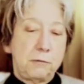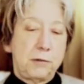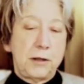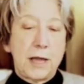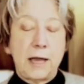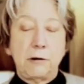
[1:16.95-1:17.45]

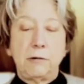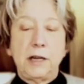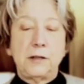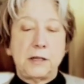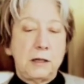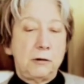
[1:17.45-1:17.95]

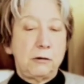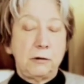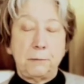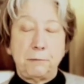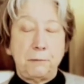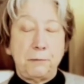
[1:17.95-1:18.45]

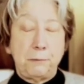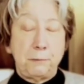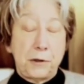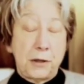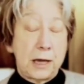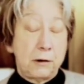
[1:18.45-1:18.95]

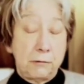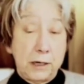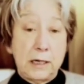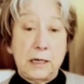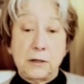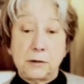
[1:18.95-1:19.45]

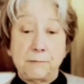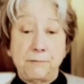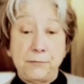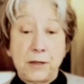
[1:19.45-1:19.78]
Pythagoreanism,